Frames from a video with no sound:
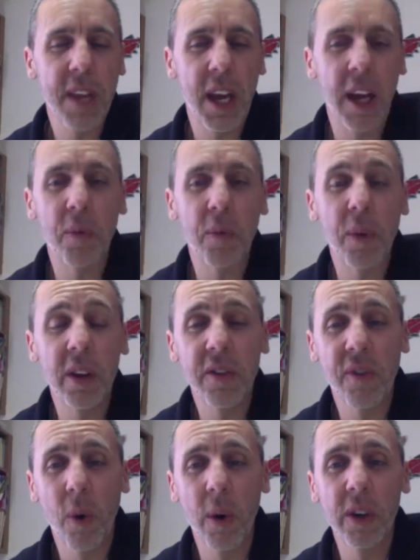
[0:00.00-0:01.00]
And we
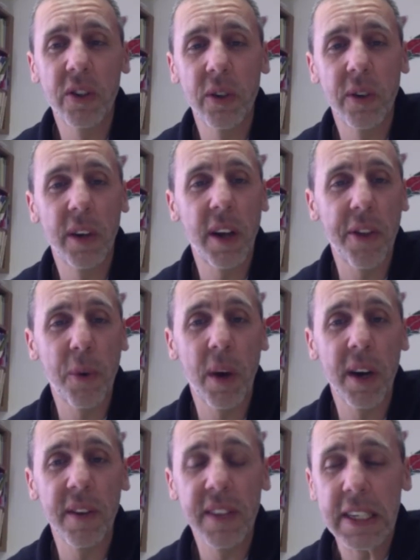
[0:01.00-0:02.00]
look forward to another
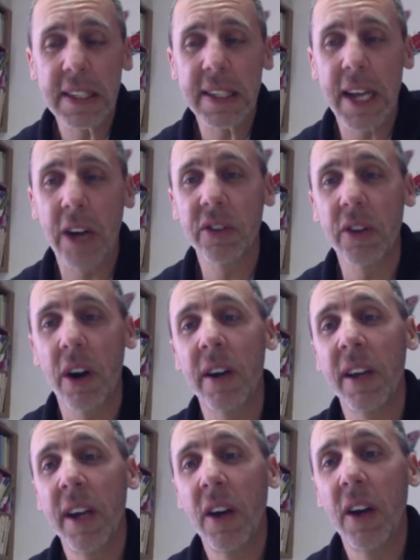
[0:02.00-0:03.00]
one of these Now
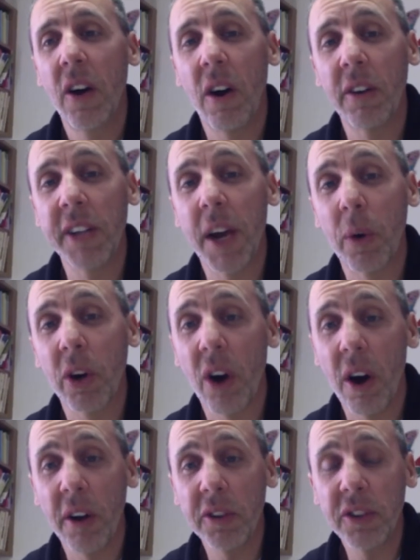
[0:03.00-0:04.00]
Start All Network
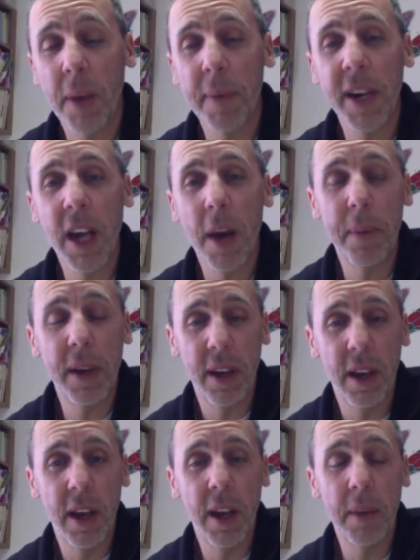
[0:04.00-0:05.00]
calls coming up
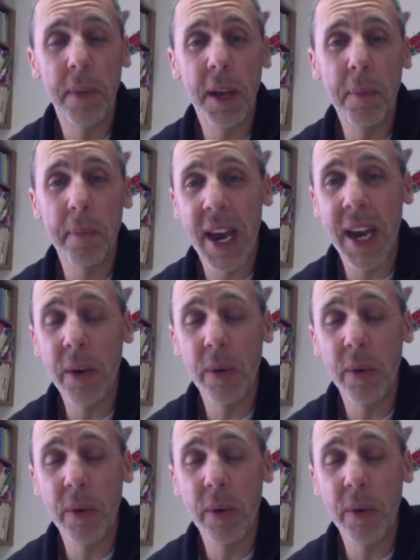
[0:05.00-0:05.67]
in mid May.